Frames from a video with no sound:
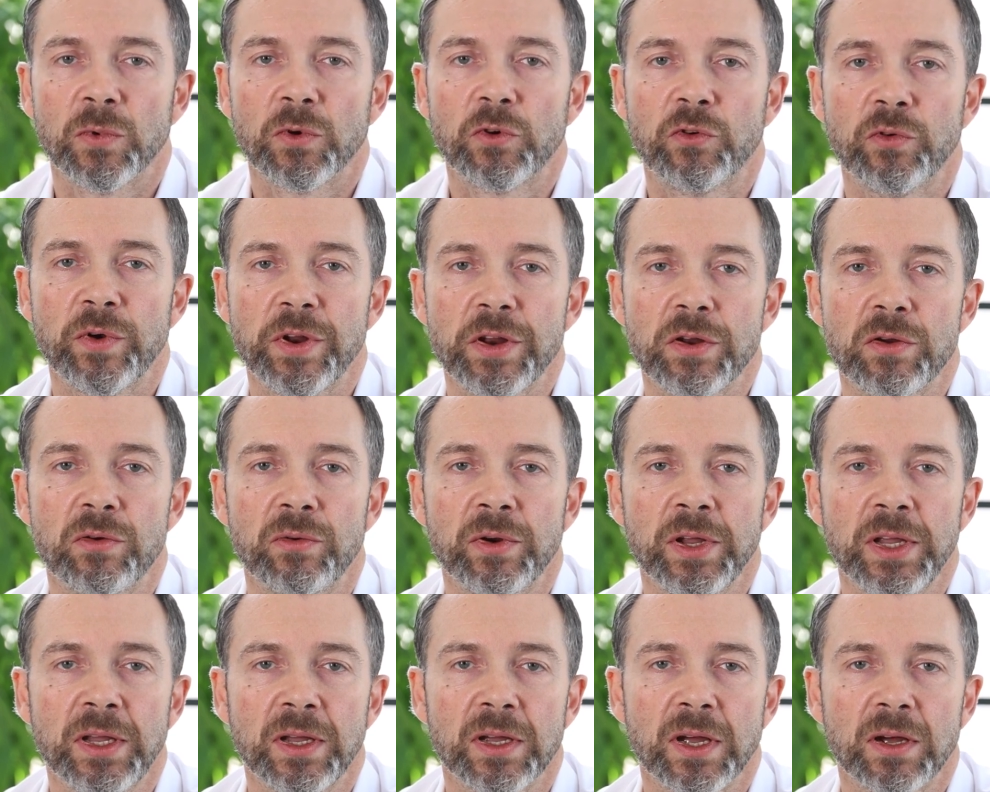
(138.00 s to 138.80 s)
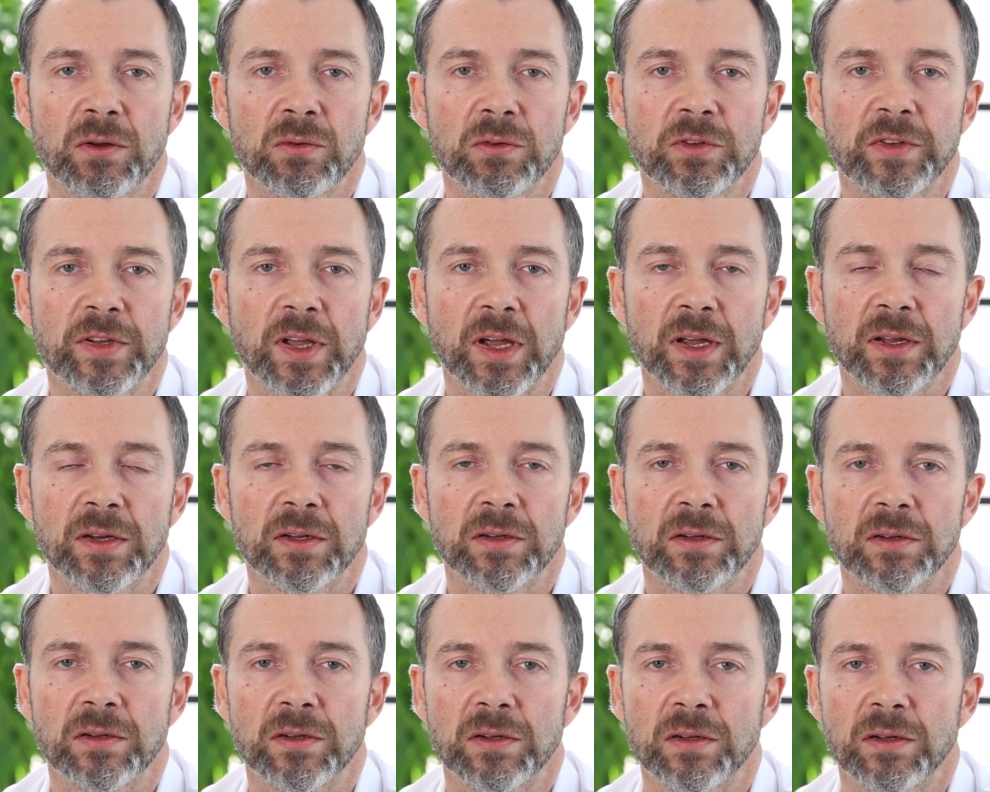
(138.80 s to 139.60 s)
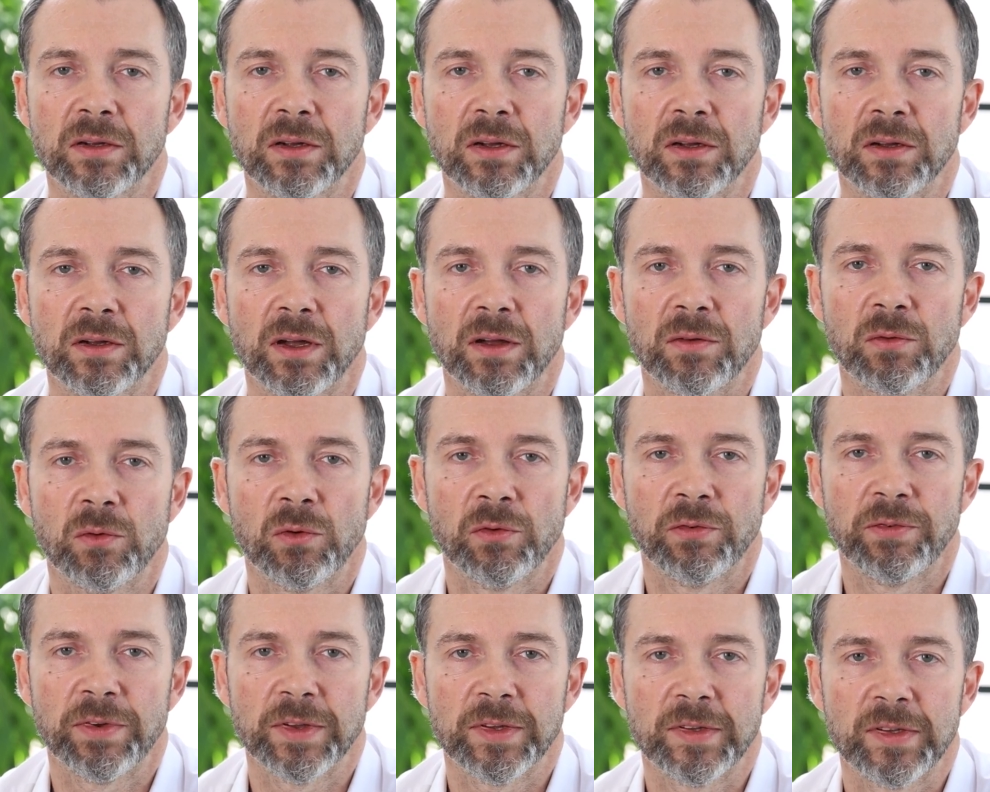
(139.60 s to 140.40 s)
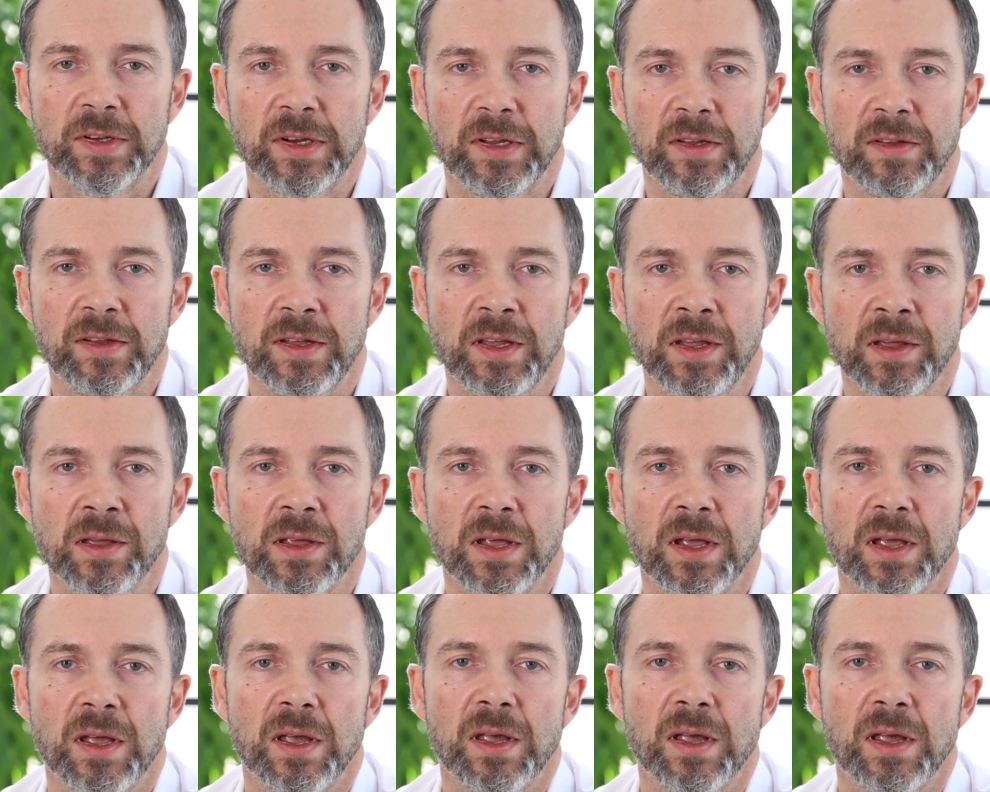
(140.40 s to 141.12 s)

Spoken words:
greenery outside our facility.